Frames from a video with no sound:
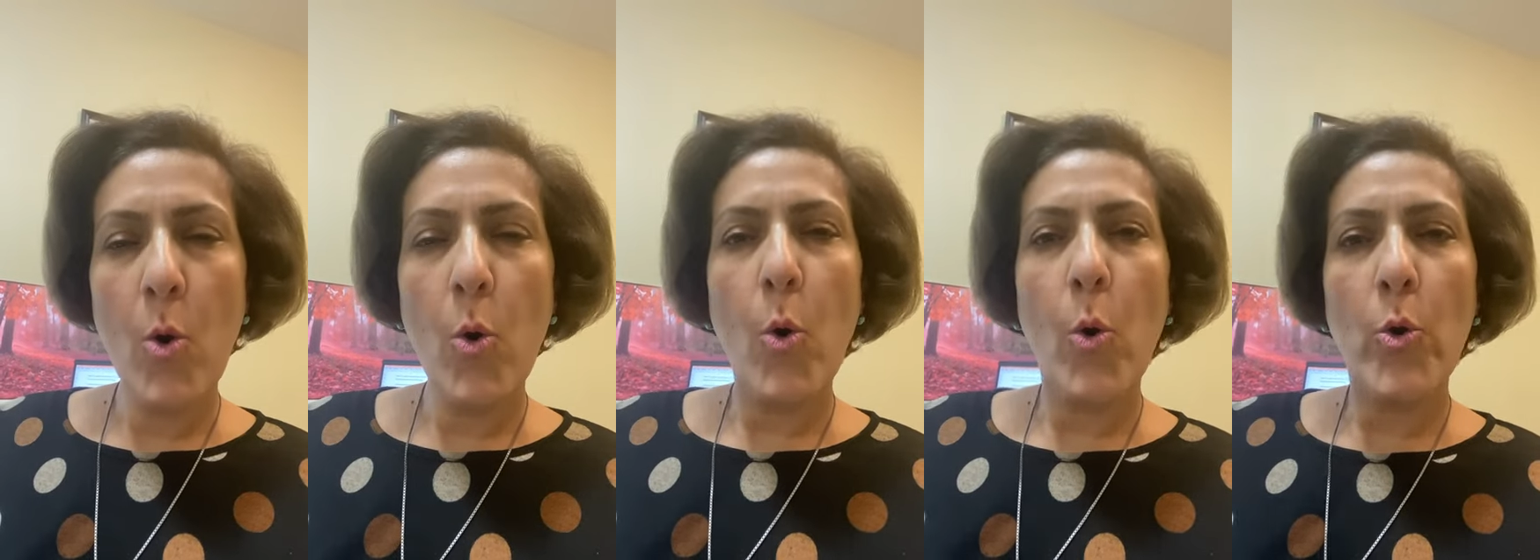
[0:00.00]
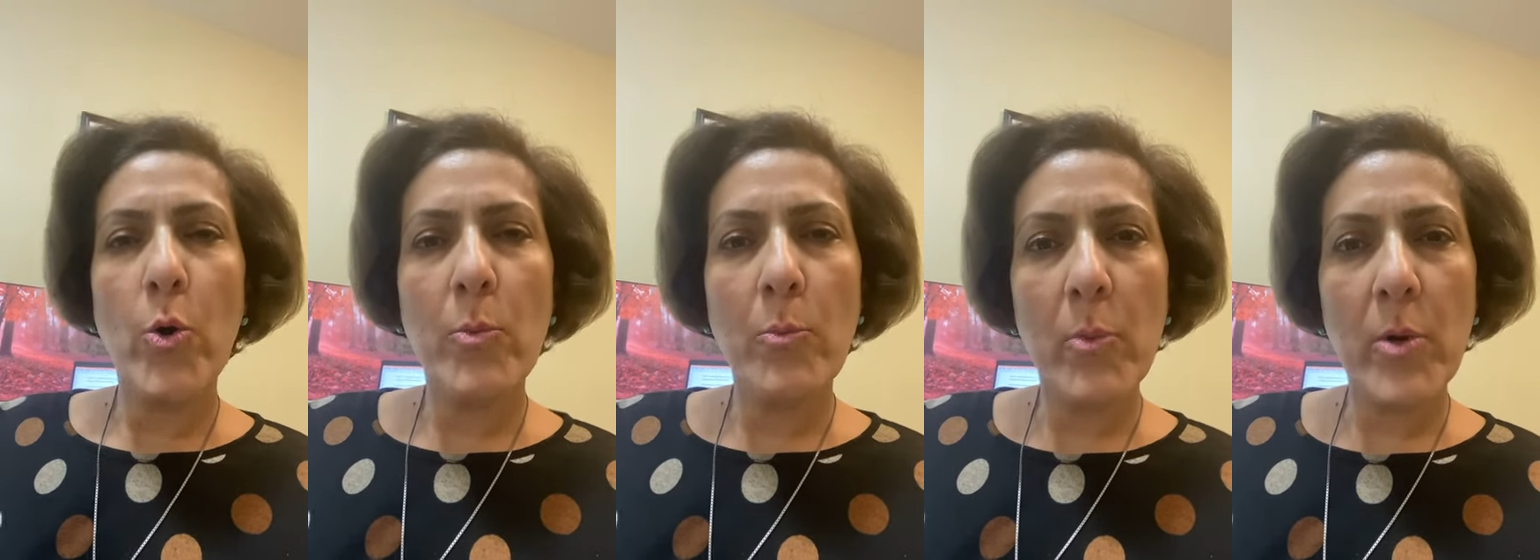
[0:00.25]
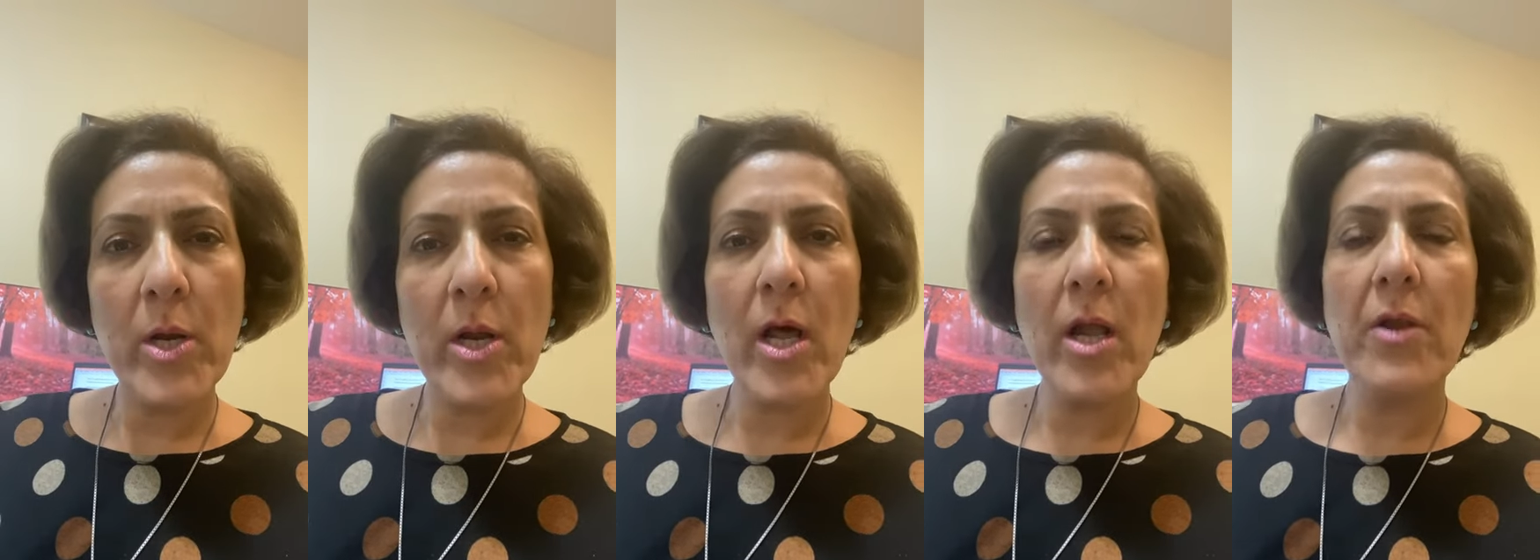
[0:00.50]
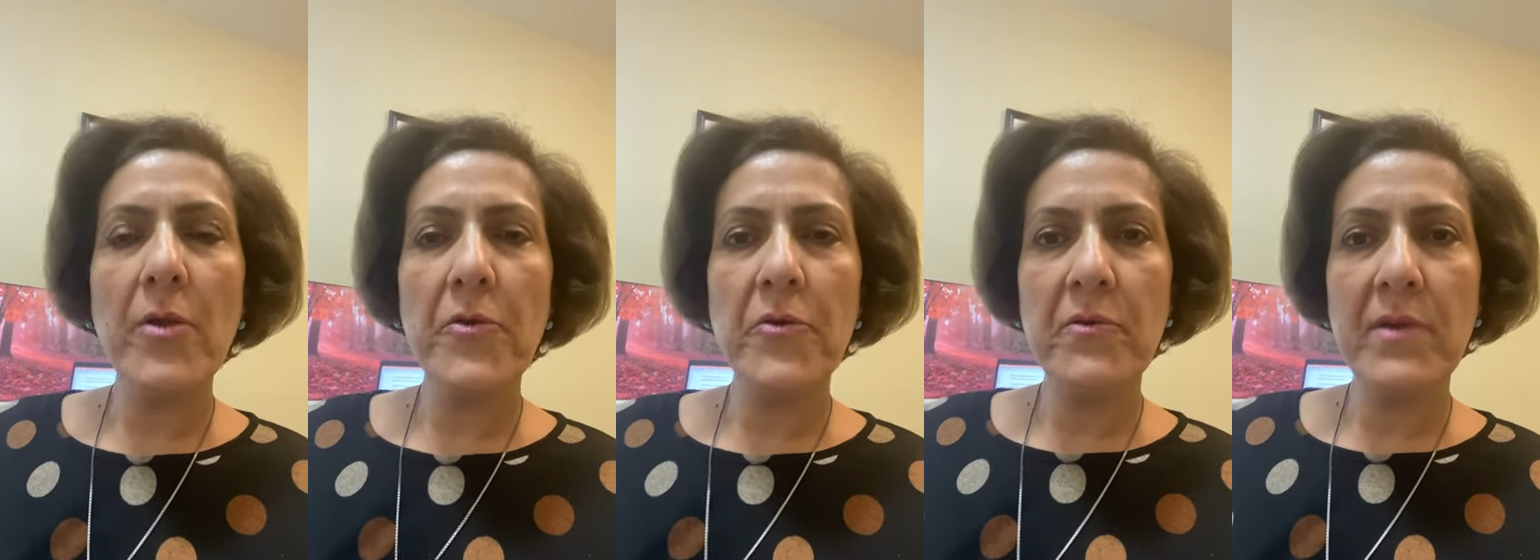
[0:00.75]

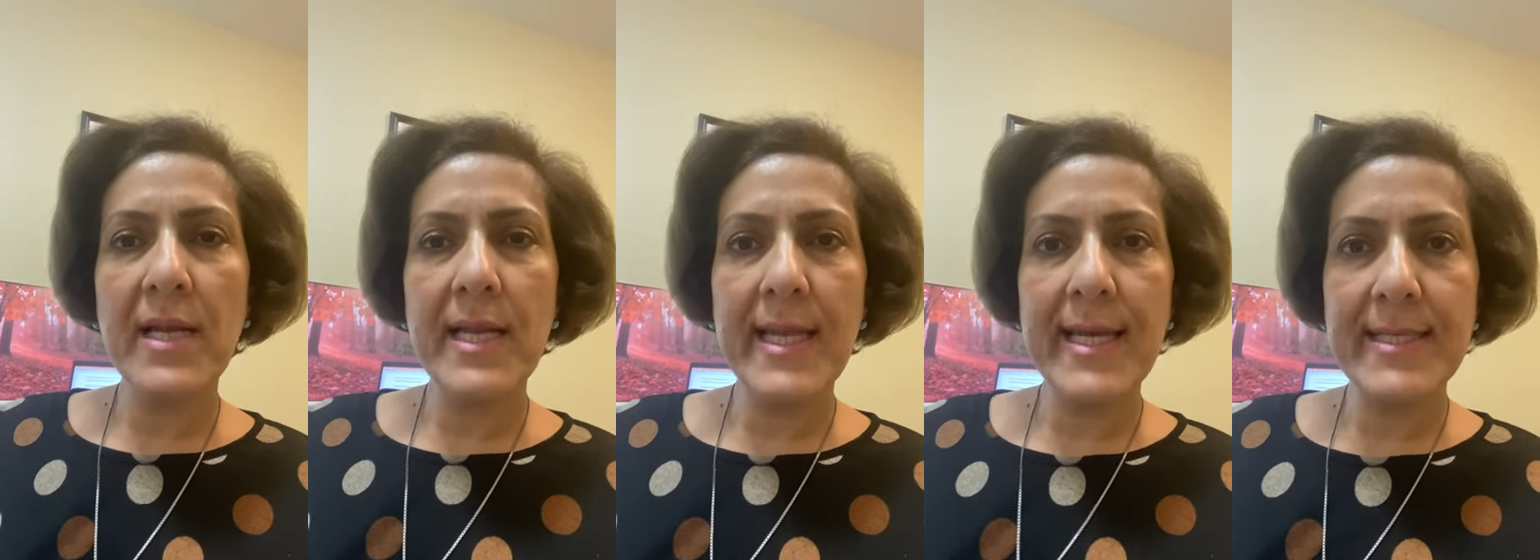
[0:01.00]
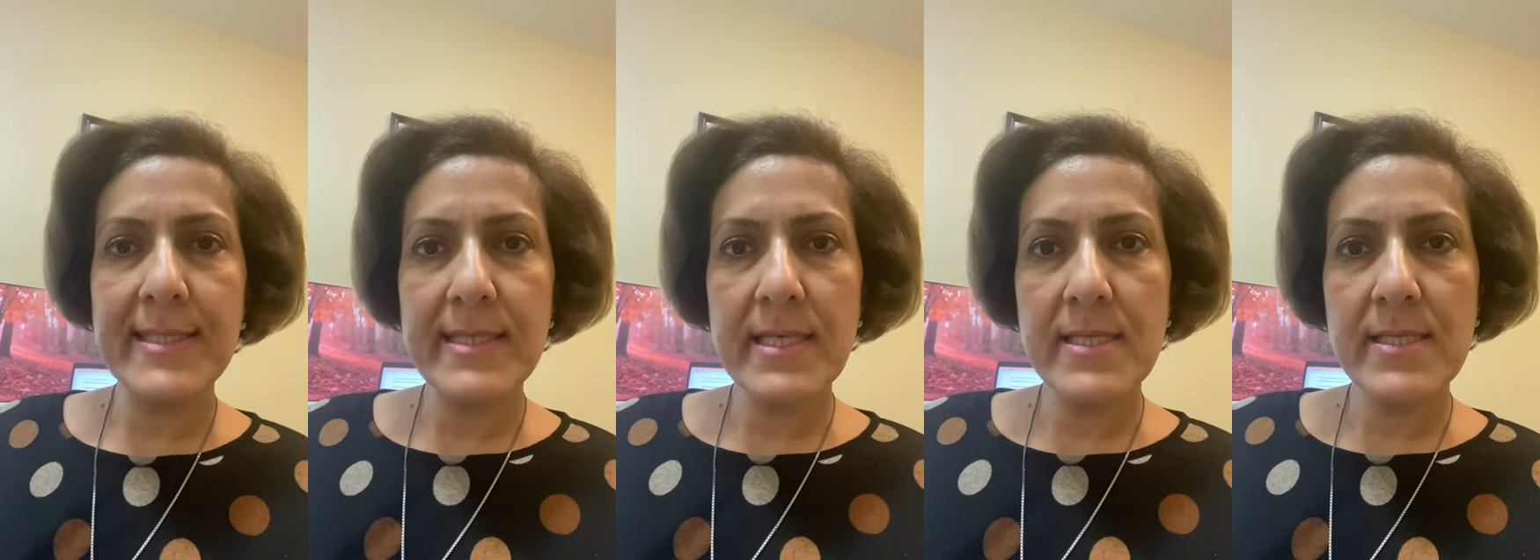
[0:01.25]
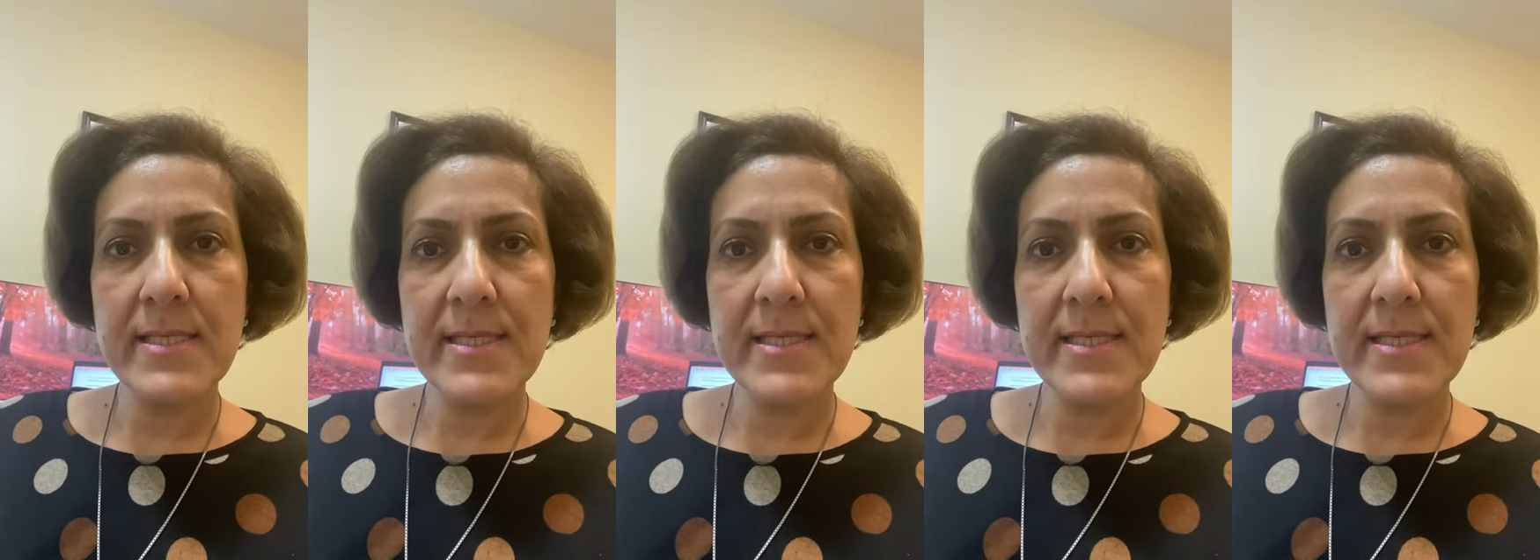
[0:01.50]
hormonal related